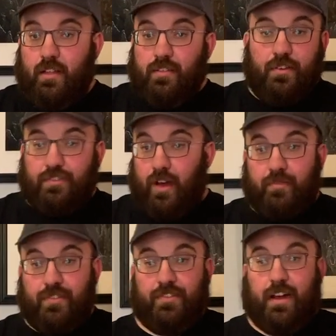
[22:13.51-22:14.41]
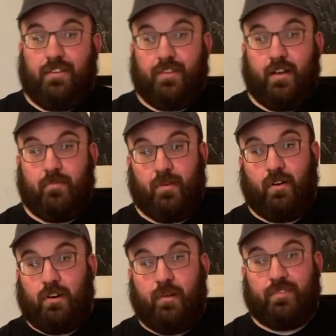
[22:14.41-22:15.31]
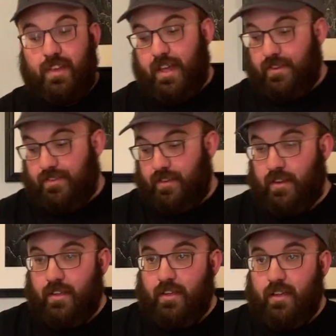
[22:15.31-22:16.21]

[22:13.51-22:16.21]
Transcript: There's options out there, but all I'm saying is that